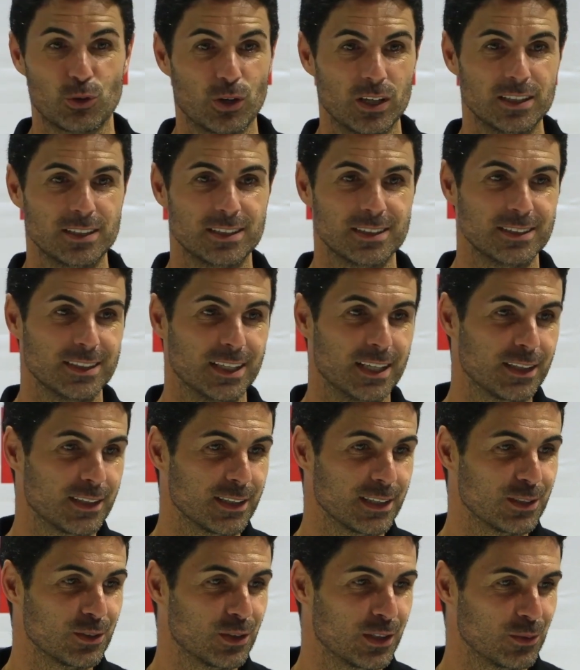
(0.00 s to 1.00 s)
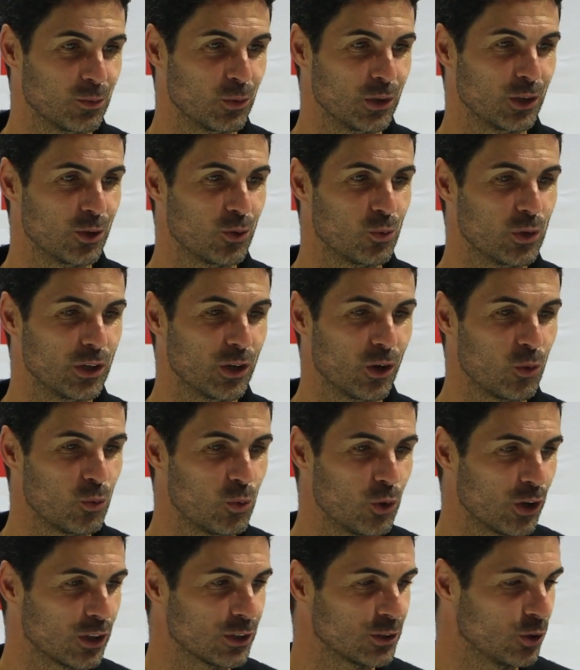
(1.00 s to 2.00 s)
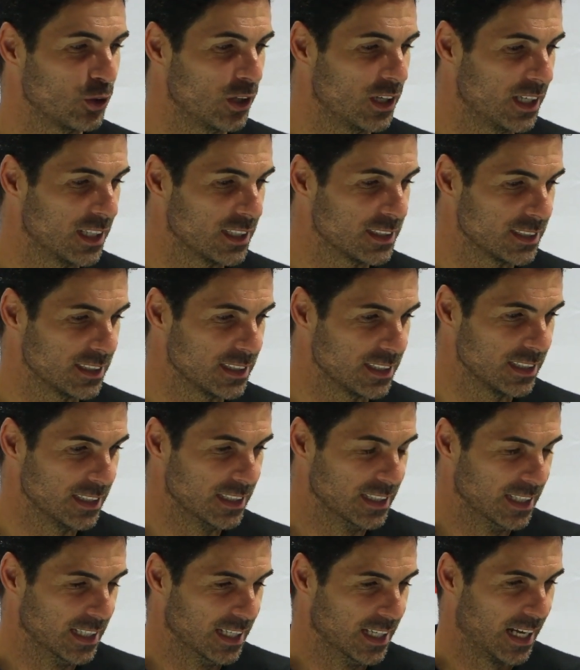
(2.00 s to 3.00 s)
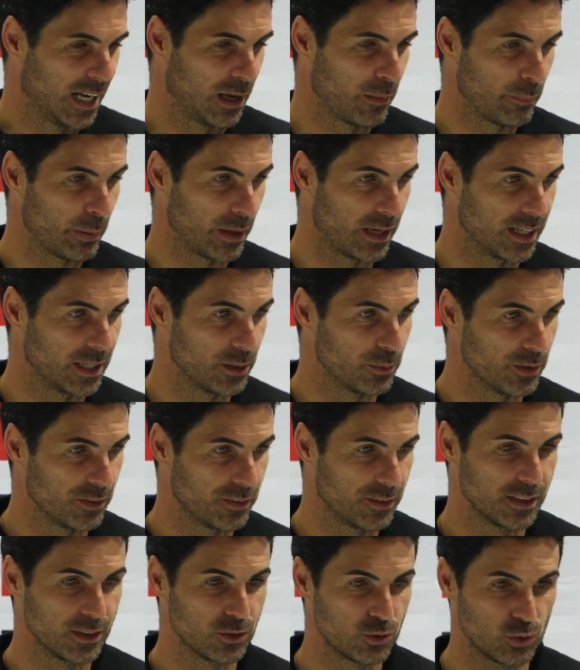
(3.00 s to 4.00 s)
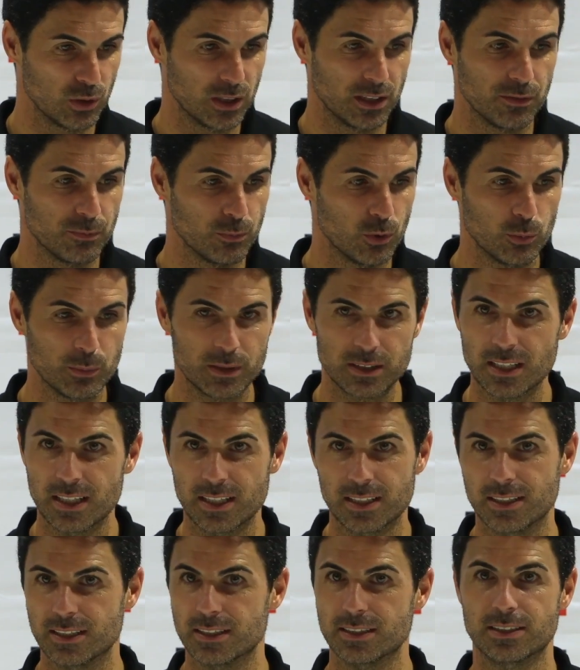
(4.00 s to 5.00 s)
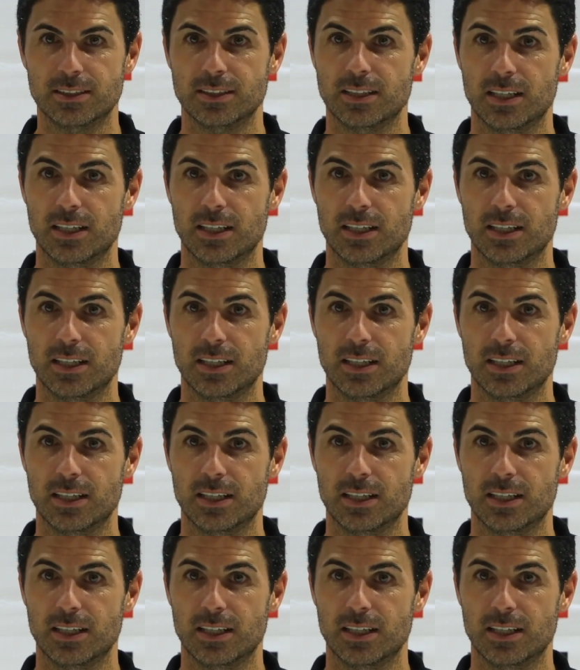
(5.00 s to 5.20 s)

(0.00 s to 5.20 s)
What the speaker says: Great. I think we all work so hard and plan everything to live moments like this.